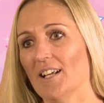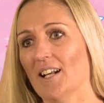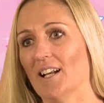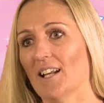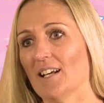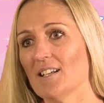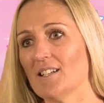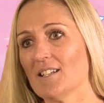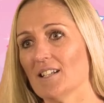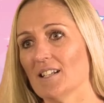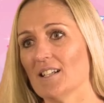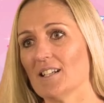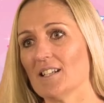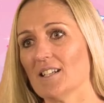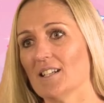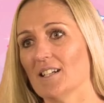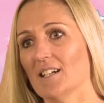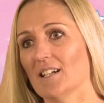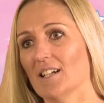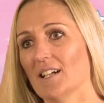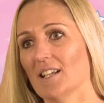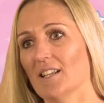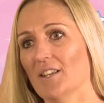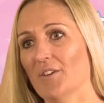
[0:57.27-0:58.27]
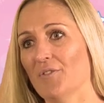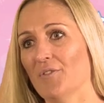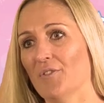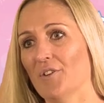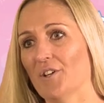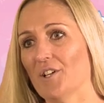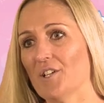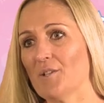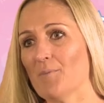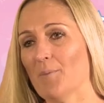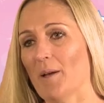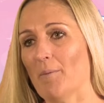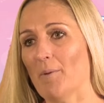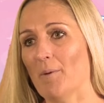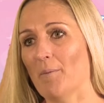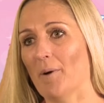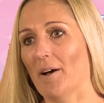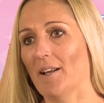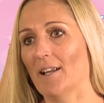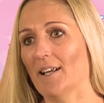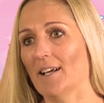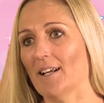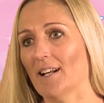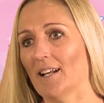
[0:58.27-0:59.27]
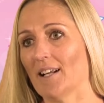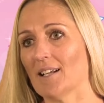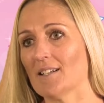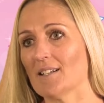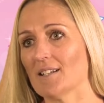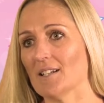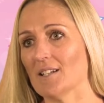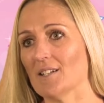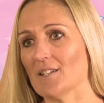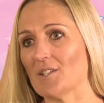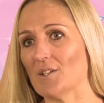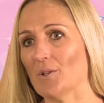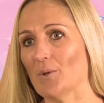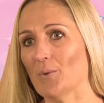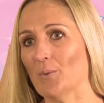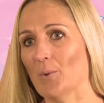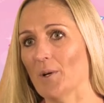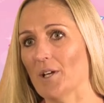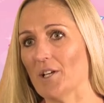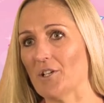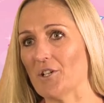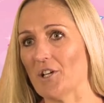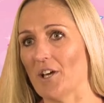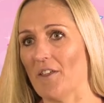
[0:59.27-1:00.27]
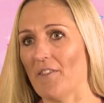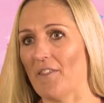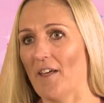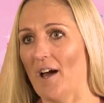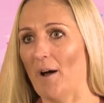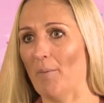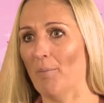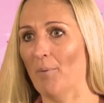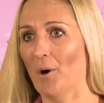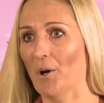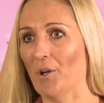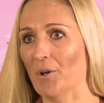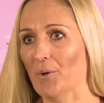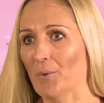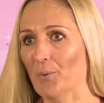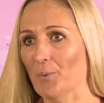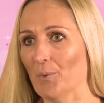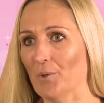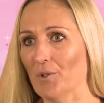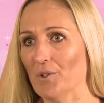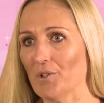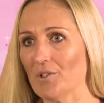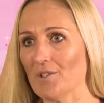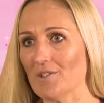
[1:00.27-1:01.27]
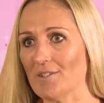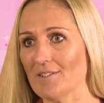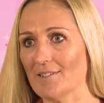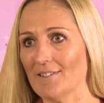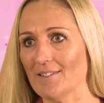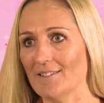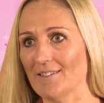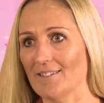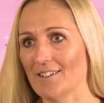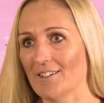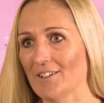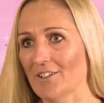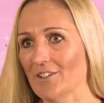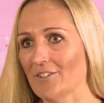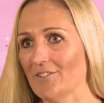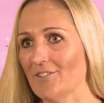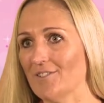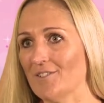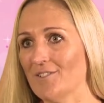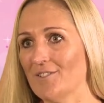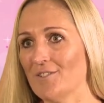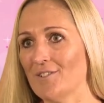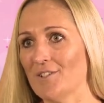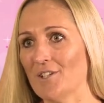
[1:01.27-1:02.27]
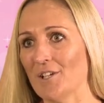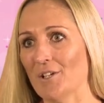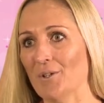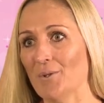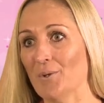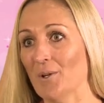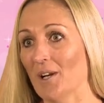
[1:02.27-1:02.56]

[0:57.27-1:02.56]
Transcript: classes, in the first baby ballet classes, which at that point was, you know, 2